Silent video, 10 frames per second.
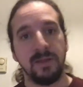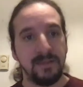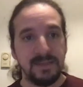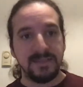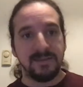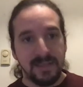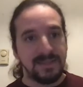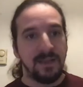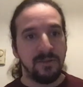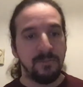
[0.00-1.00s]
At least that's
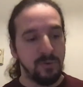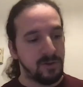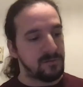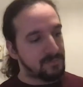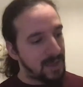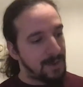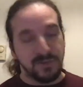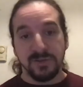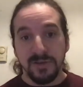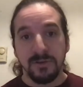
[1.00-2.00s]
how the book
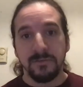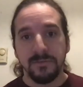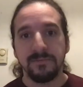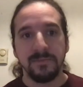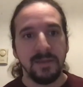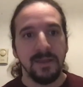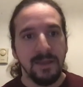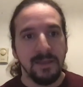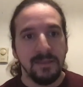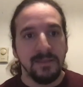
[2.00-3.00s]
captures her
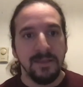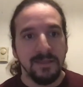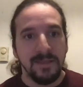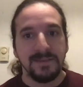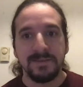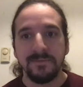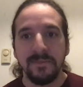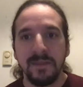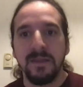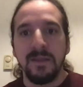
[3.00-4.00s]
in in this.
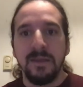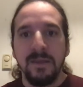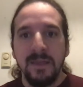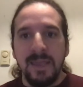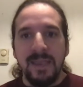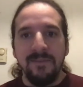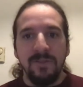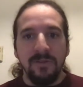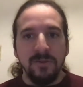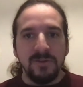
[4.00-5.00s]
Even
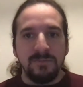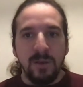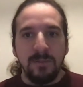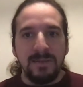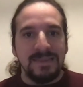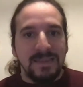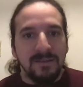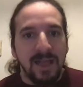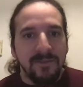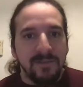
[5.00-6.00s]
though there is probably
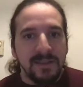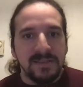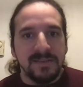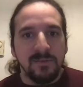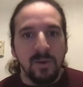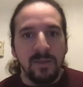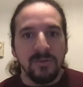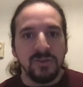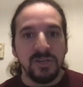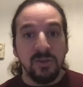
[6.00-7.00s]
little evidence to
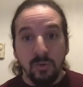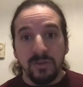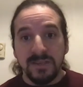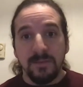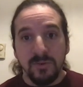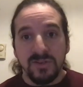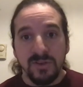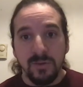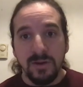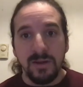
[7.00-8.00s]
whether she told a similar
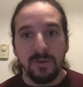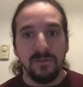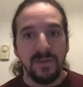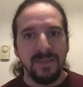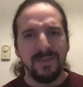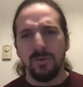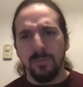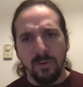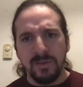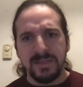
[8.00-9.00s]
story or if anything
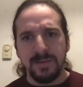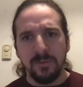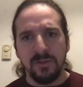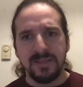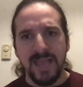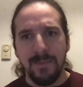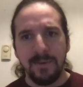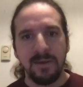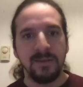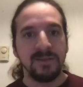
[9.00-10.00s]
remotely similar has
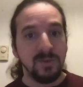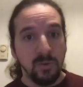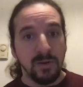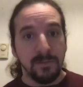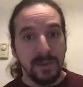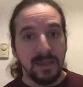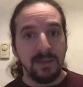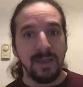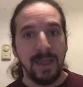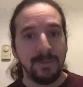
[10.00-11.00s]
happened, Zora and Me
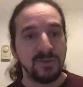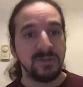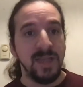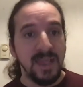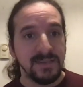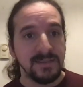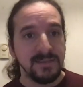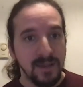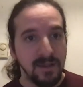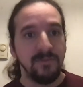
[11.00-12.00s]
captures the
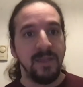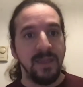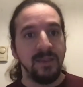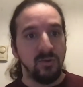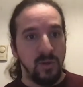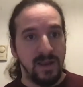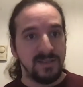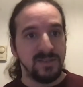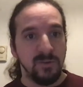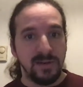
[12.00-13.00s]
essence of a grand
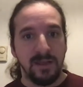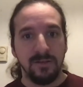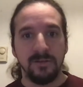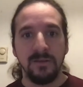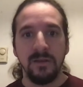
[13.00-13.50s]
storyteller.